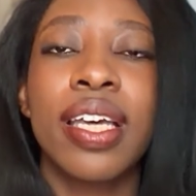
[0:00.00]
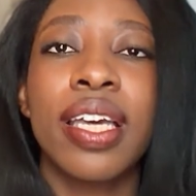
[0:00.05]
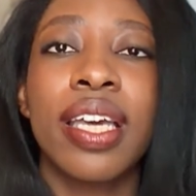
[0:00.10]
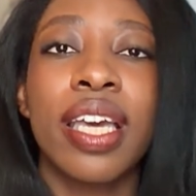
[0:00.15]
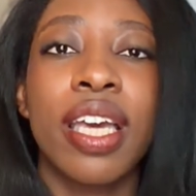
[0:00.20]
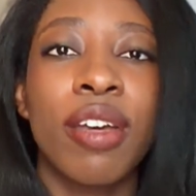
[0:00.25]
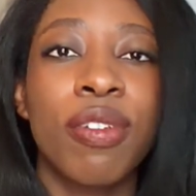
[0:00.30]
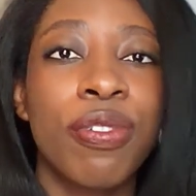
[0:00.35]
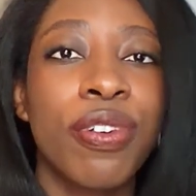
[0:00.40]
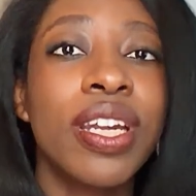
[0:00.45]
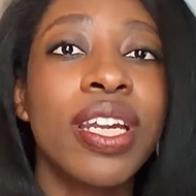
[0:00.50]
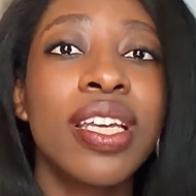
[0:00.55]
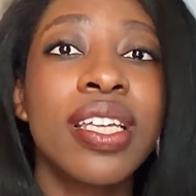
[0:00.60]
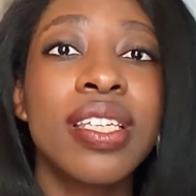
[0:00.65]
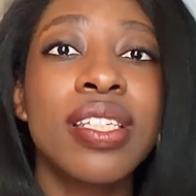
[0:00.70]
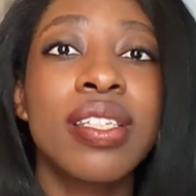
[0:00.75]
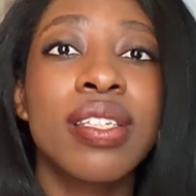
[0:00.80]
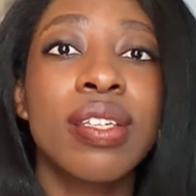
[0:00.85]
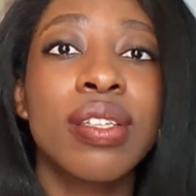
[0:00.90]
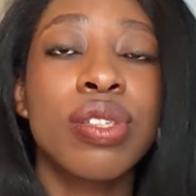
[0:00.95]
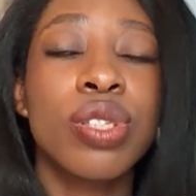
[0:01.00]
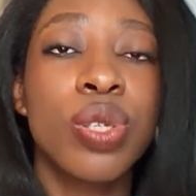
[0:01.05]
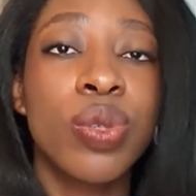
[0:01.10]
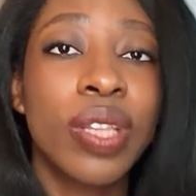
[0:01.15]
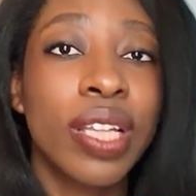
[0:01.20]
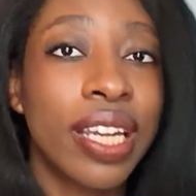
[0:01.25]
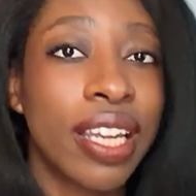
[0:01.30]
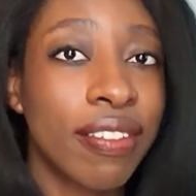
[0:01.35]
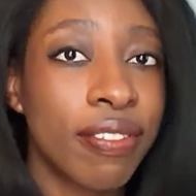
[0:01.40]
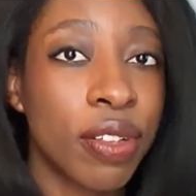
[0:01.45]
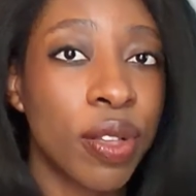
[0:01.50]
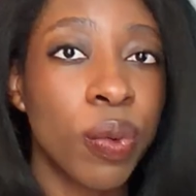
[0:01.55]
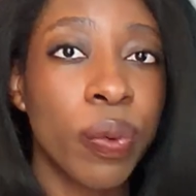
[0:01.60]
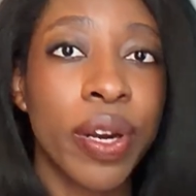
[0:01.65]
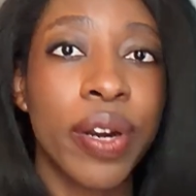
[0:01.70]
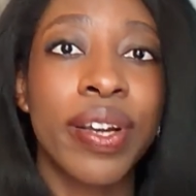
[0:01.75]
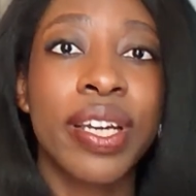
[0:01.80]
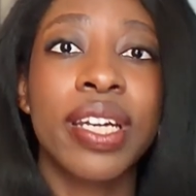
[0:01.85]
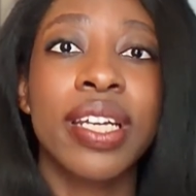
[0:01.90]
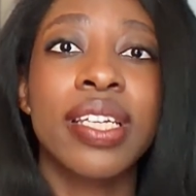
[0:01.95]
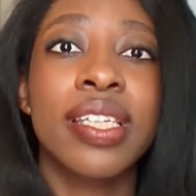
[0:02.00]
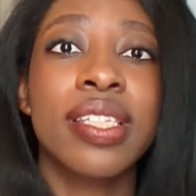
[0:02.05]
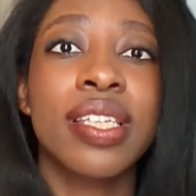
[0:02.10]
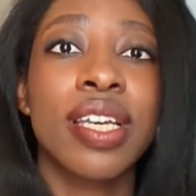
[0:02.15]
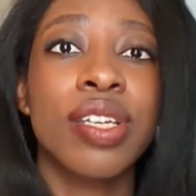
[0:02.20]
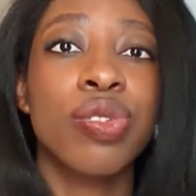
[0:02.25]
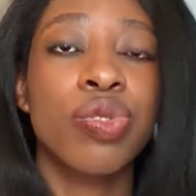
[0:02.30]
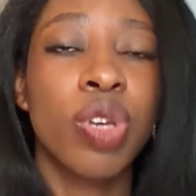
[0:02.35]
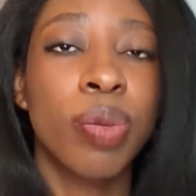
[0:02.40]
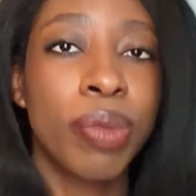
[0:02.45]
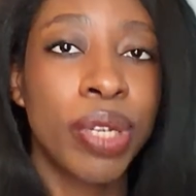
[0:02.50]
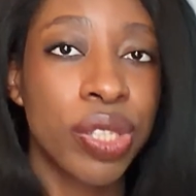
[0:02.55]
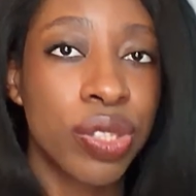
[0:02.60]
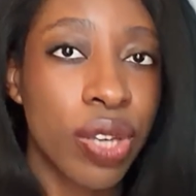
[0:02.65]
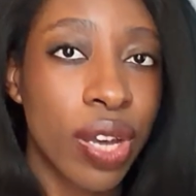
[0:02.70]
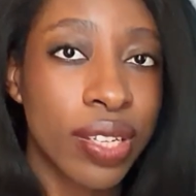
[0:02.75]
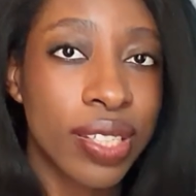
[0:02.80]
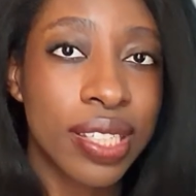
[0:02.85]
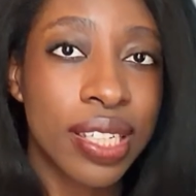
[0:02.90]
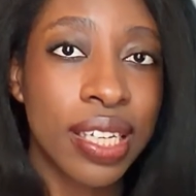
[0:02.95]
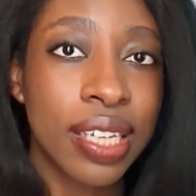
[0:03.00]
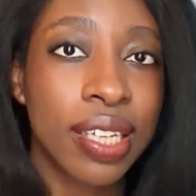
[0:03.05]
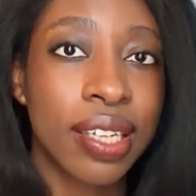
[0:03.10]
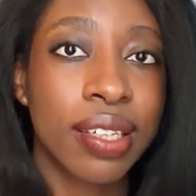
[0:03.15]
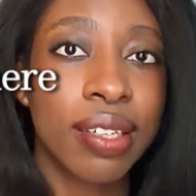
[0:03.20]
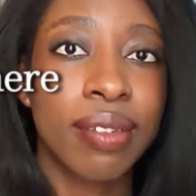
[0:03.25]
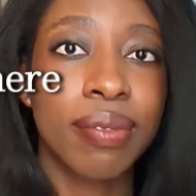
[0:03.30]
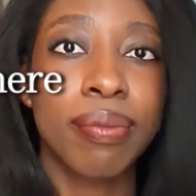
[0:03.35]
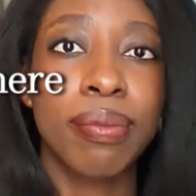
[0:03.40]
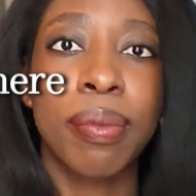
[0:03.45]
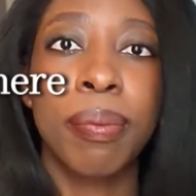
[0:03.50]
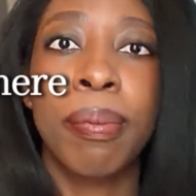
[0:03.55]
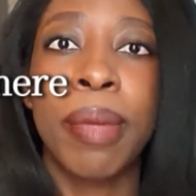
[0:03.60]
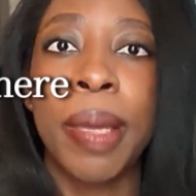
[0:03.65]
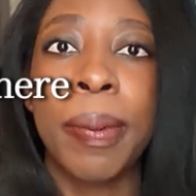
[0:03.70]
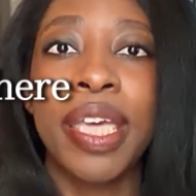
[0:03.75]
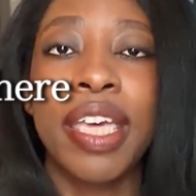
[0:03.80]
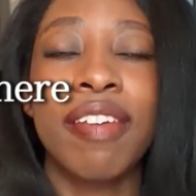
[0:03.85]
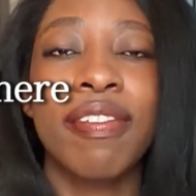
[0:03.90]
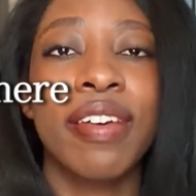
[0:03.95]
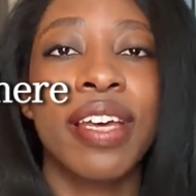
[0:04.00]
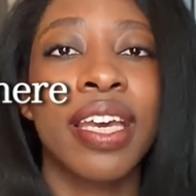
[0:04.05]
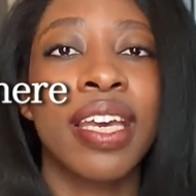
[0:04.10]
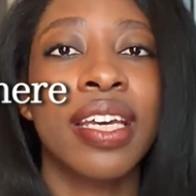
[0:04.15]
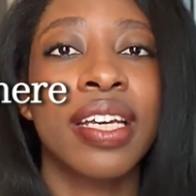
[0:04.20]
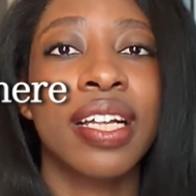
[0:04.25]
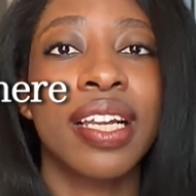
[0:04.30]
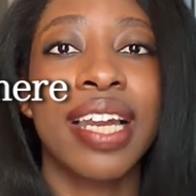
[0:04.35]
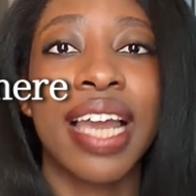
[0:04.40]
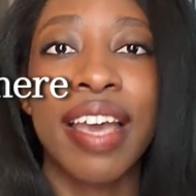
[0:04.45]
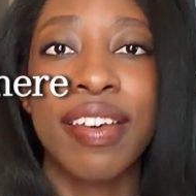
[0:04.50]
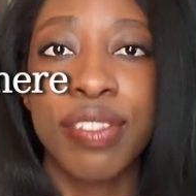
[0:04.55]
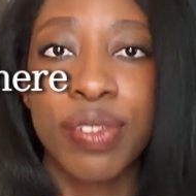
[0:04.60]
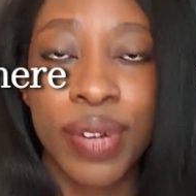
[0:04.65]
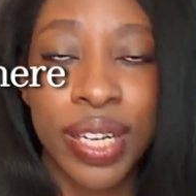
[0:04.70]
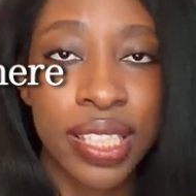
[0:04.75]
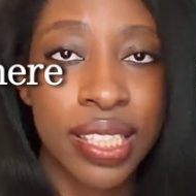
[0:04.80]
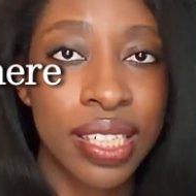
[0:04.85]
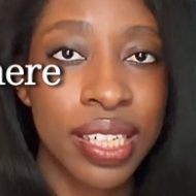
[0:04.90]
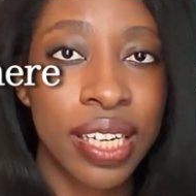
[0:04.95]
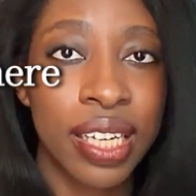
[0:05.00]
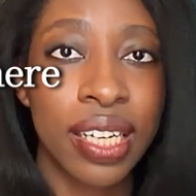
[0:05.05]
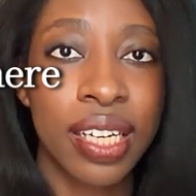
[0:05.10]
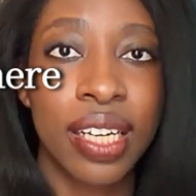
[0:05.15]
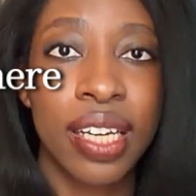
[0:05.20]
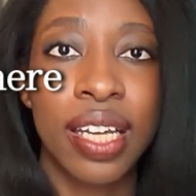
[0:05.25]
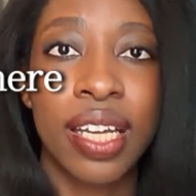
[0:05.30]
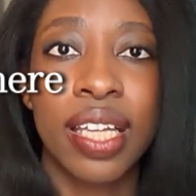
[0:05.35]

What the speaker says: If it is to the level where it is extremely toxic, maybe even life-threatening,